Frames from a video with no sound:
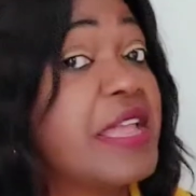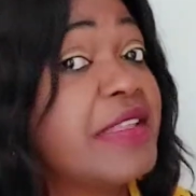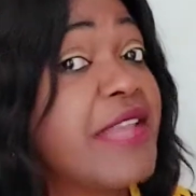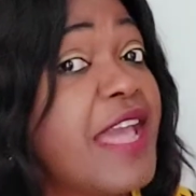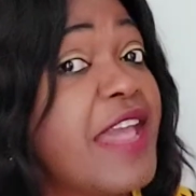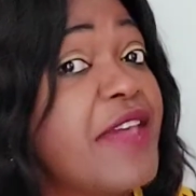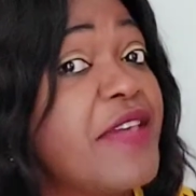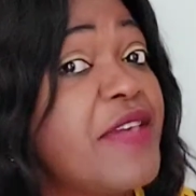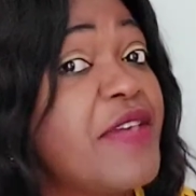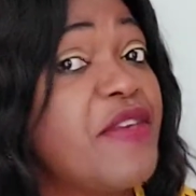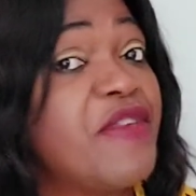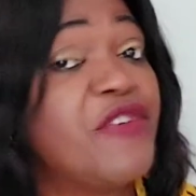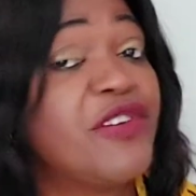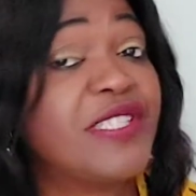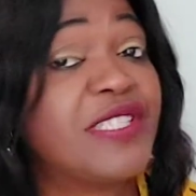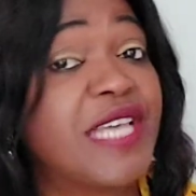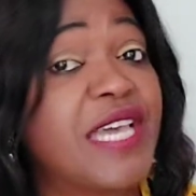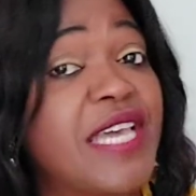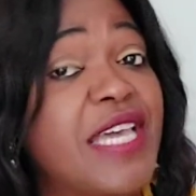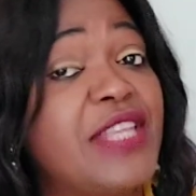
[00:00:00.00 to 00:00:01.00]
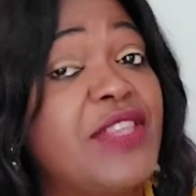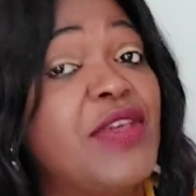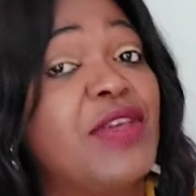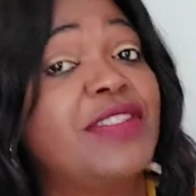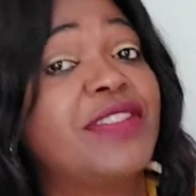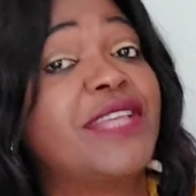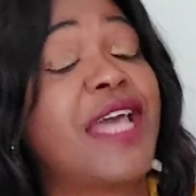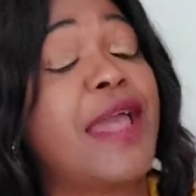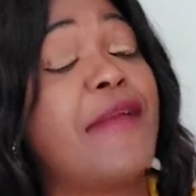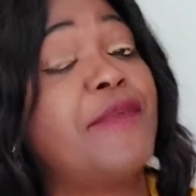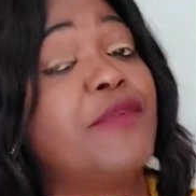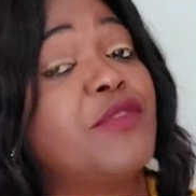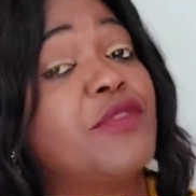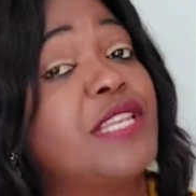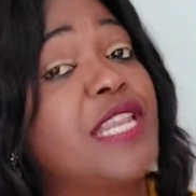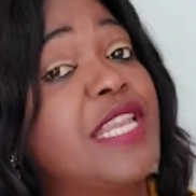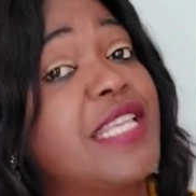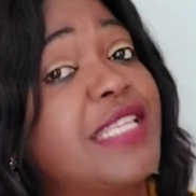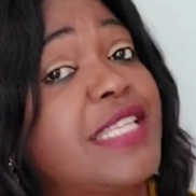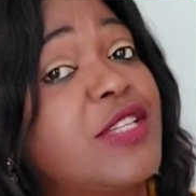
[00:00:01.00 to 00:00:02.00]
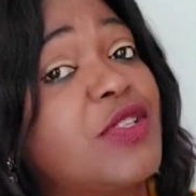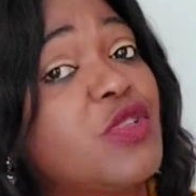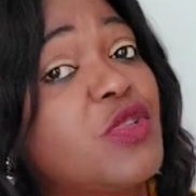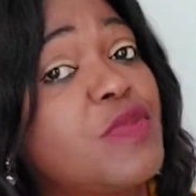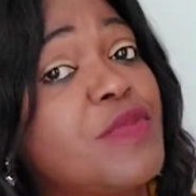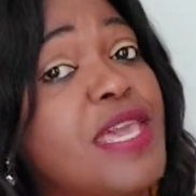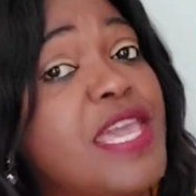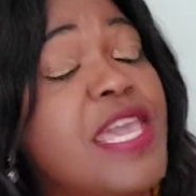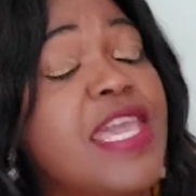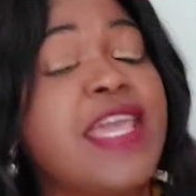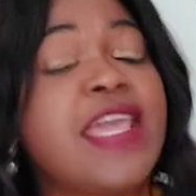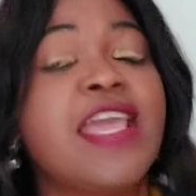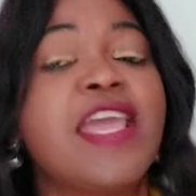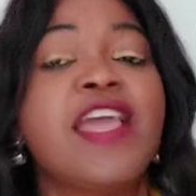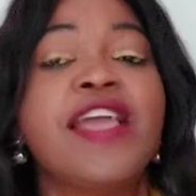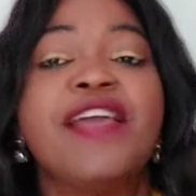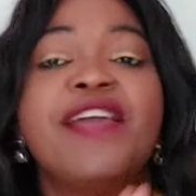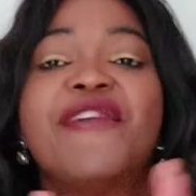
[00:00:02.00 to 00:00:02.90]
Thank you for taking your time to listen to me.